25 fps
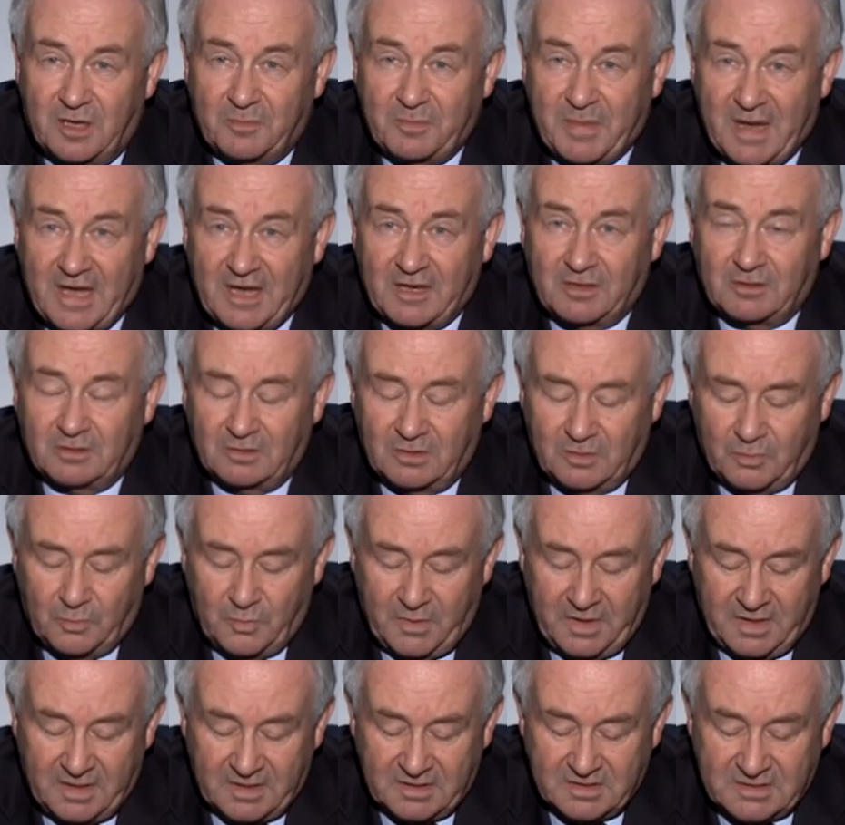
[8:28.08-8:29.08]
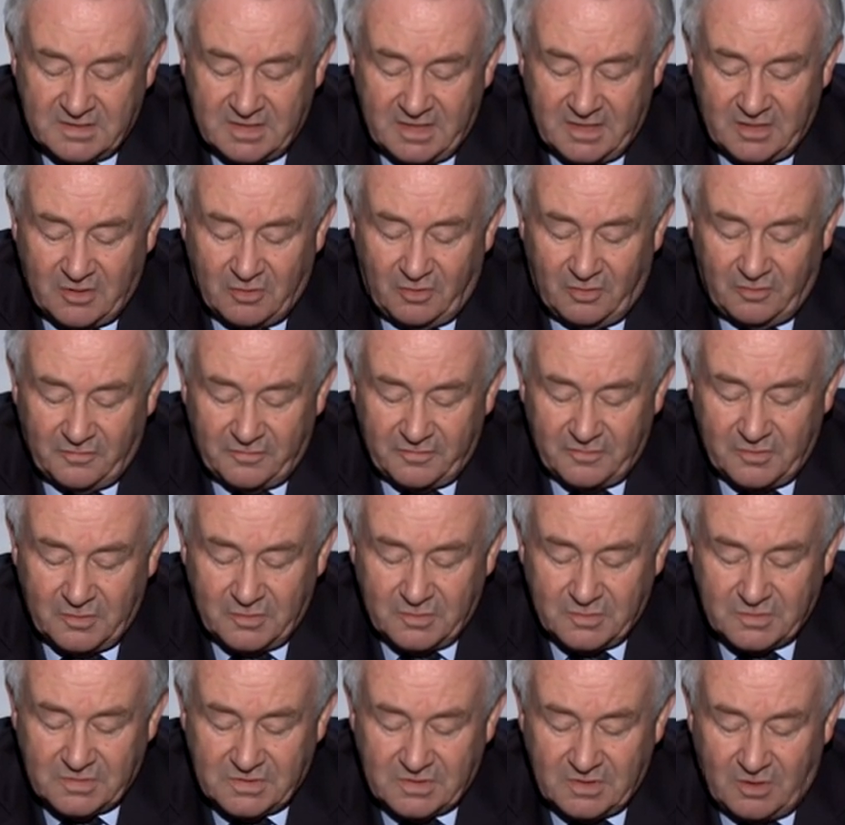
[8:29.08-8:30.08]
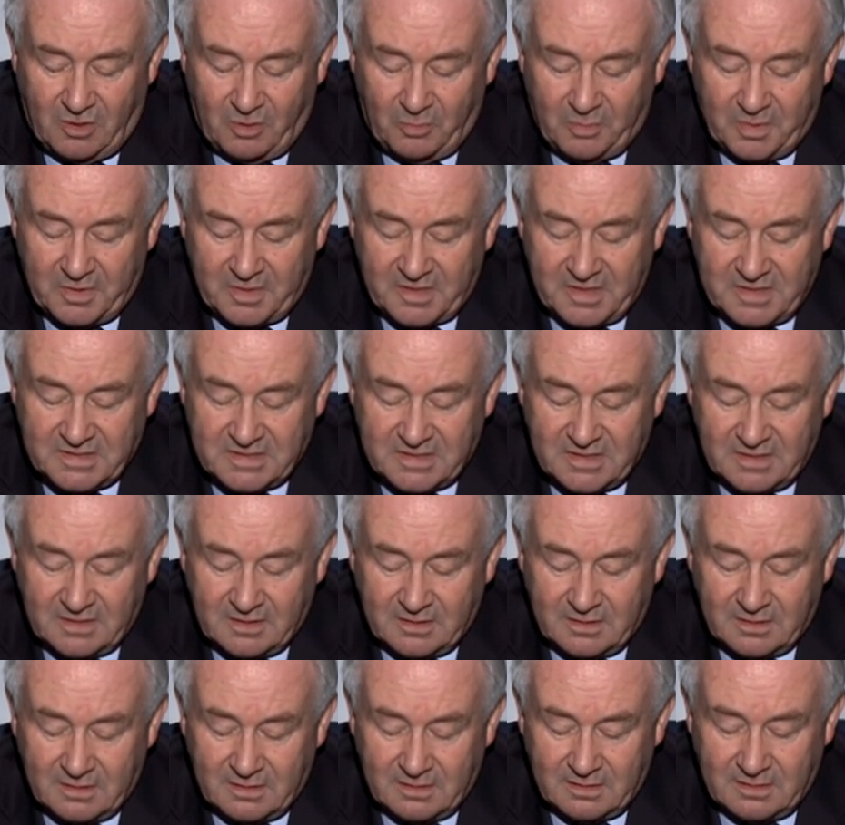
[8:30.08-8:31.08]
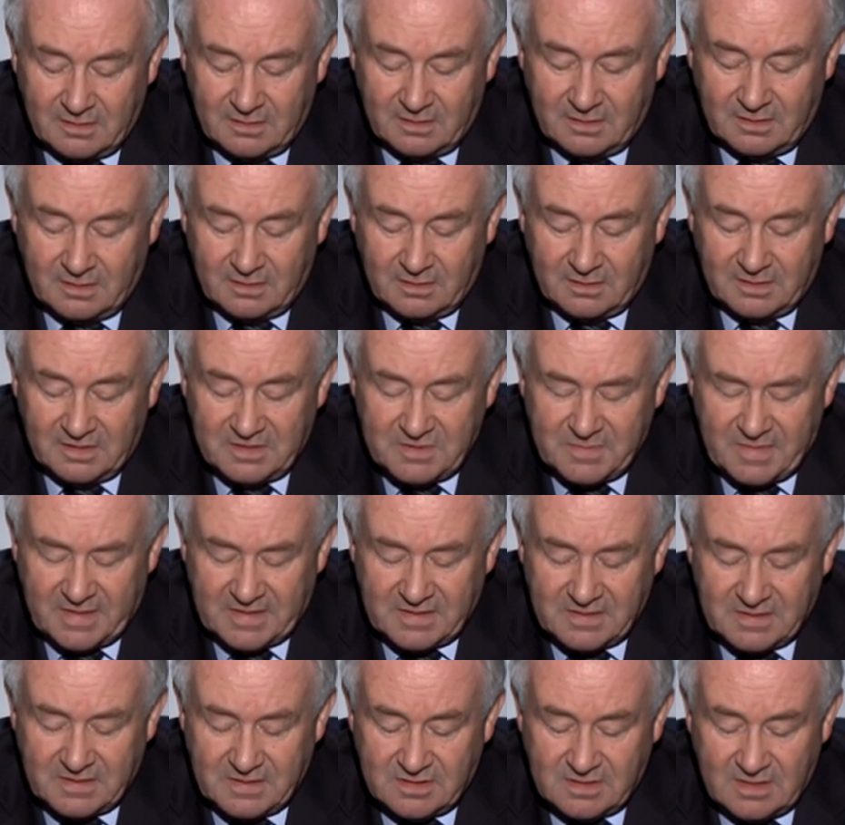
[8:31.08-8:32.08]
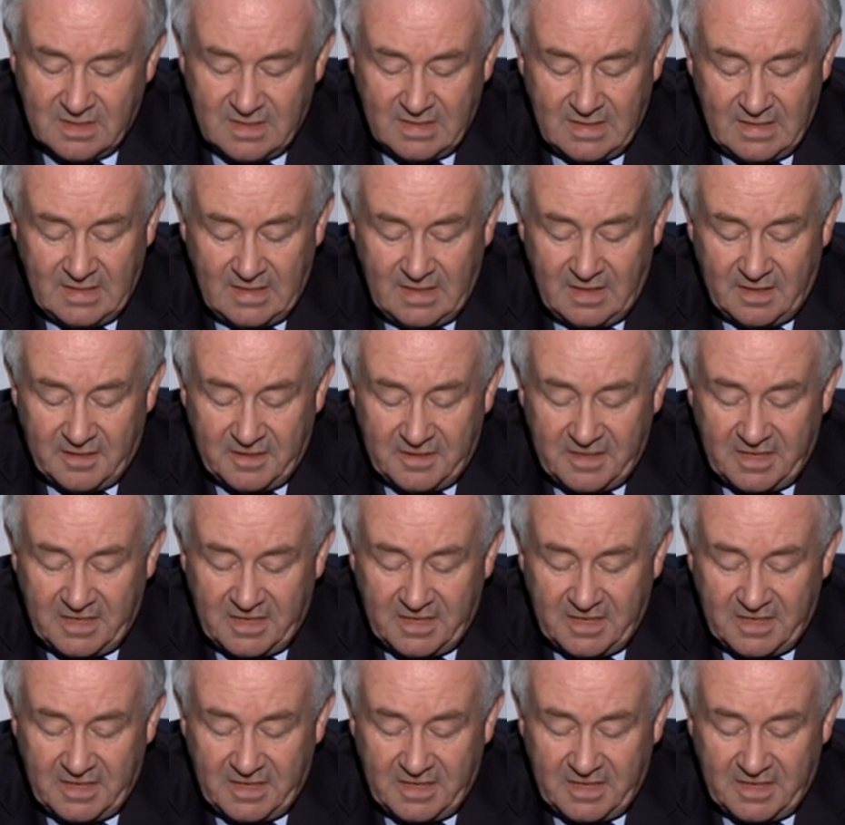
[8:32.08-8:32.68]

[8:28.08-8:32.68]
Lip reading: a barrel we can take off those operating expenses. The